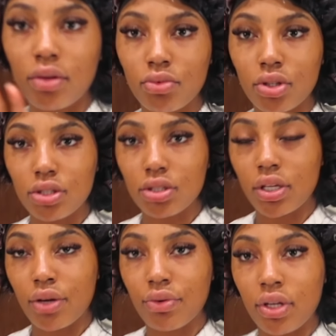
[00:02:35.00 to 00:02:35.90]
I'm gonna just
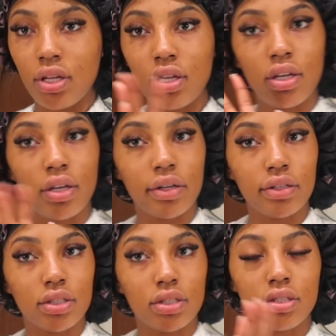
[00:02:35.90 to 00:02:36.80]
get ready
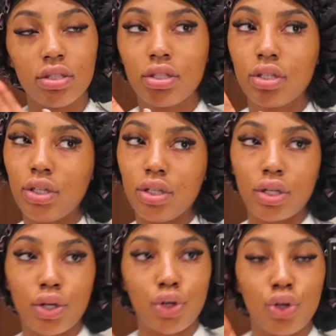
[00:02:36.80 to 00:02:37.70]
and look